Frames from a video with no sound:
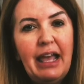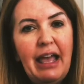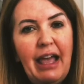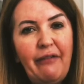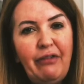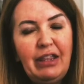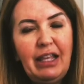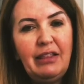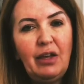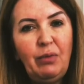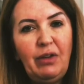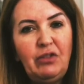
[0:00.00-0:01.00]
everything
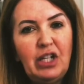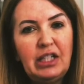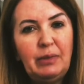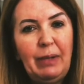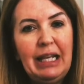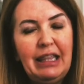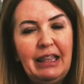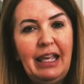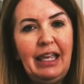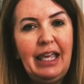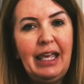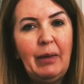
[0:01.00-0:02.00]
that we've just been
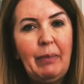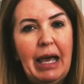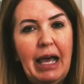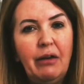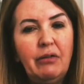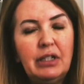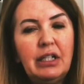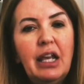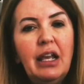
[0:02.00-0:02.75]
thinking about,